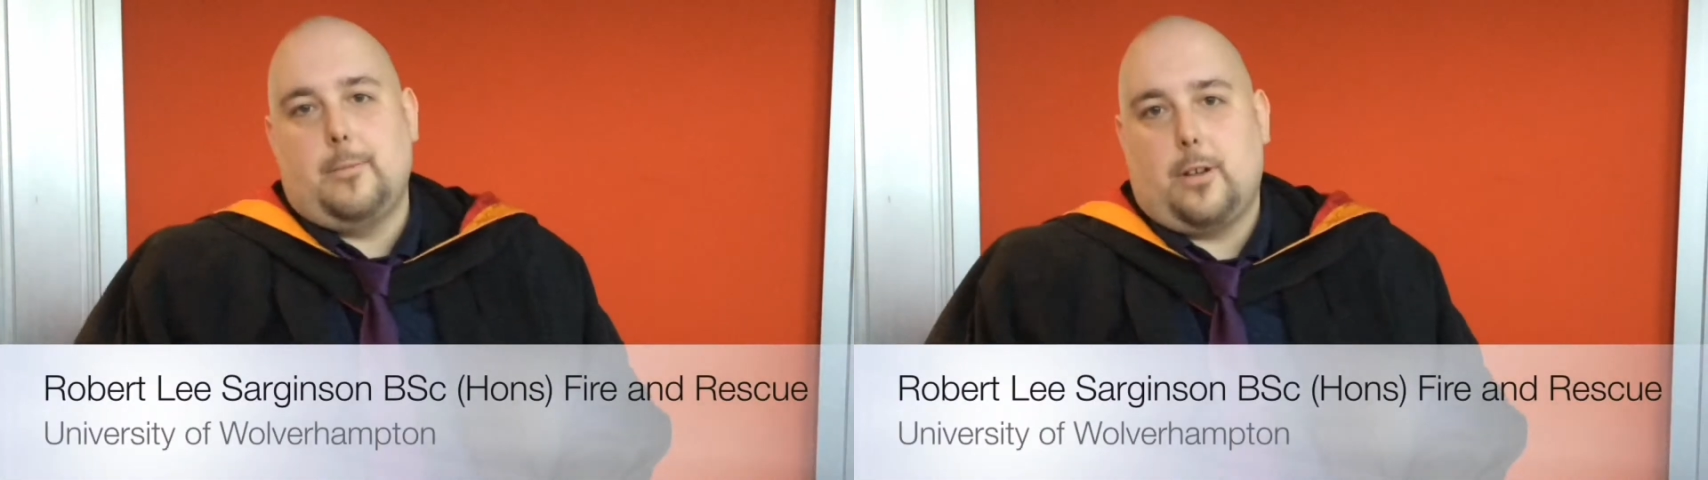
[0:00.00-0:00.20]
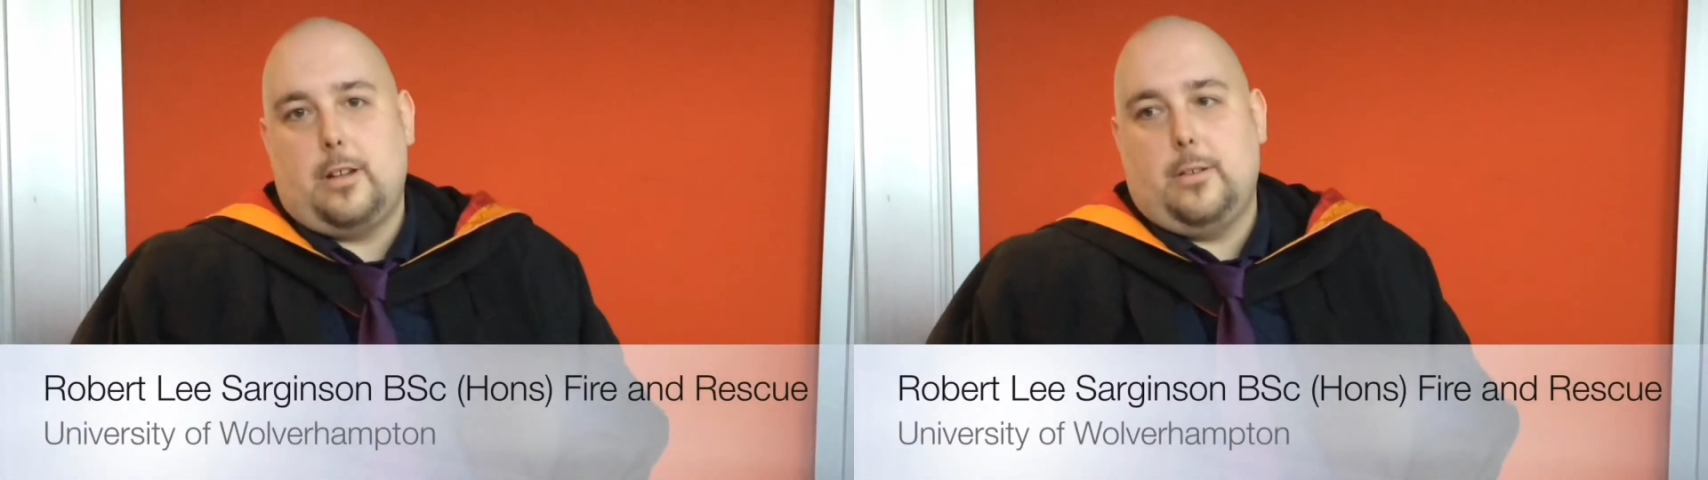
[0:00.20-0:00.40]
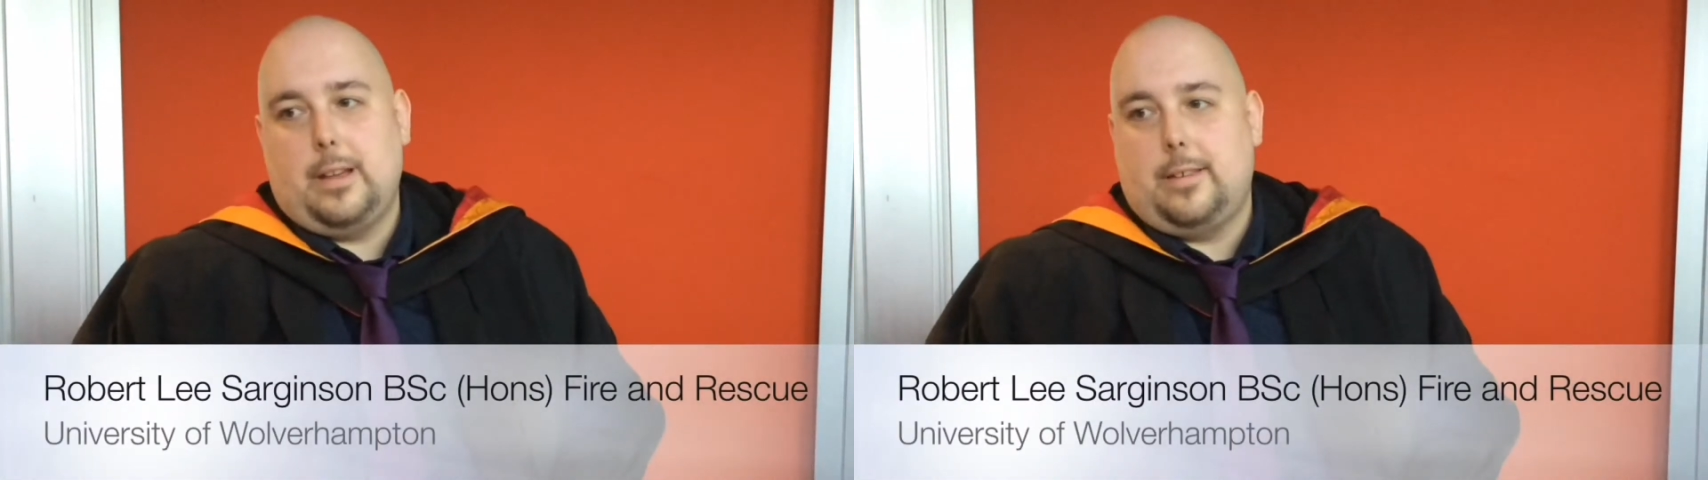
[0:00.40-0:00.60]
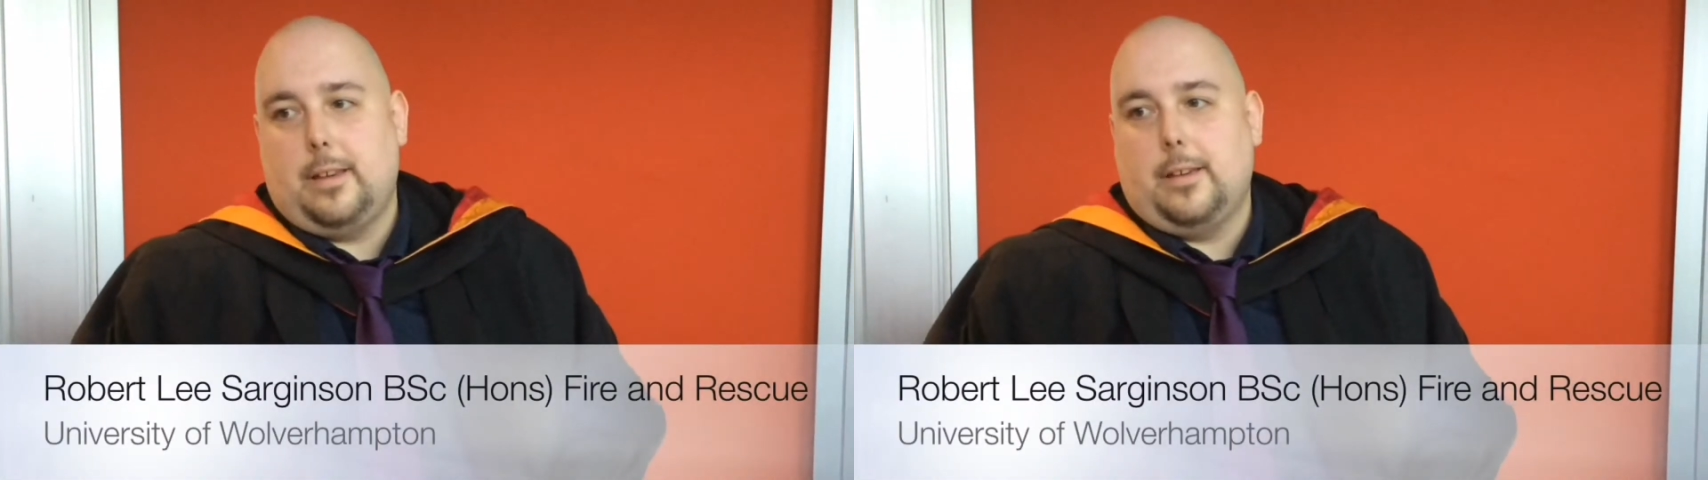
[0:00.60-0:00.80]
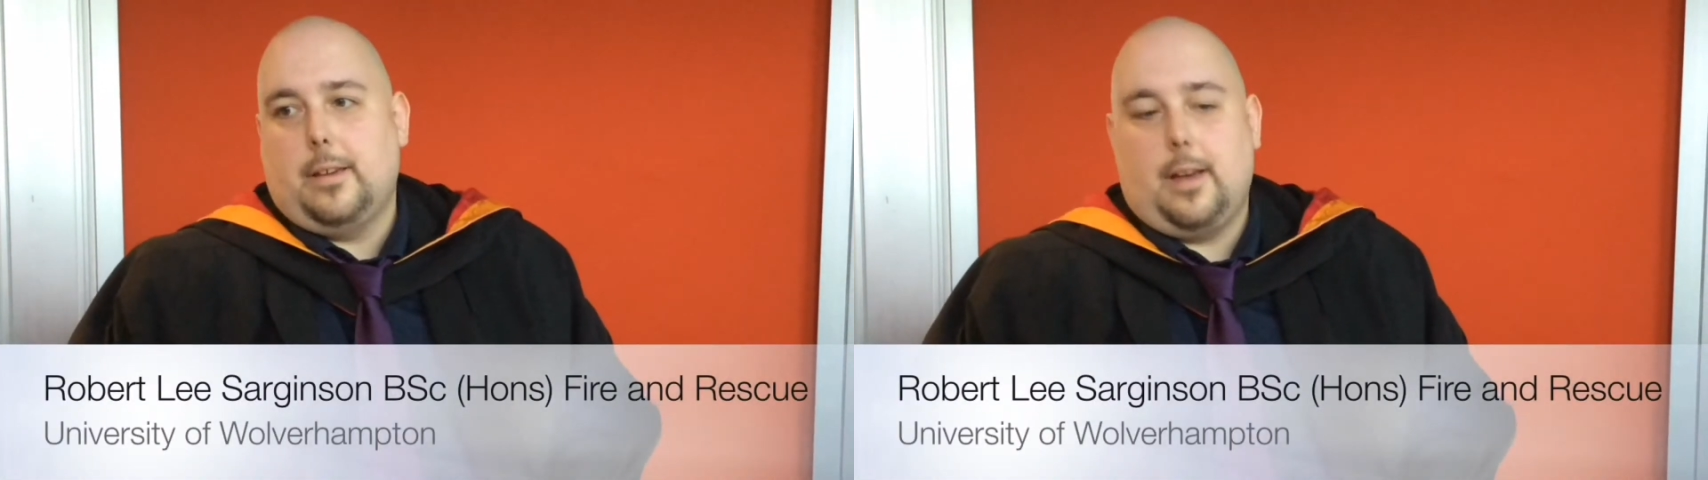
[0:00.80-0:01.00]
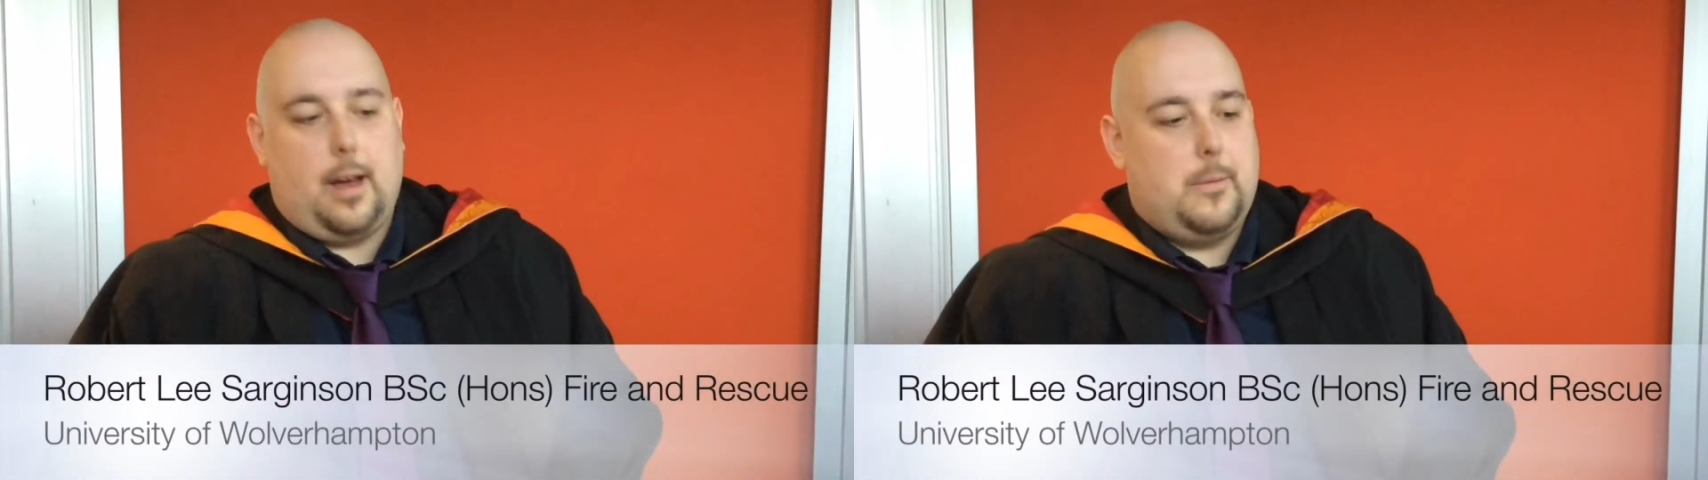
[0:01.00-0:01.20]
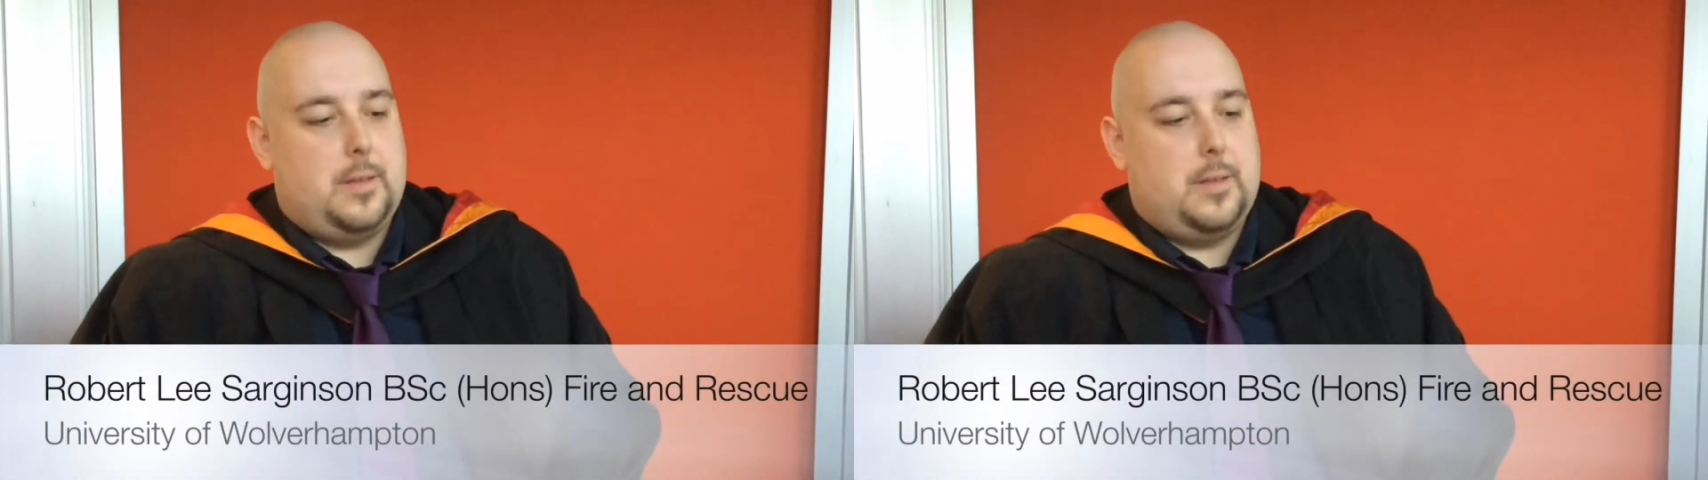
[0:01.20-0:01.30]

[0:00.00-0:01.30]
I'm graduating uh,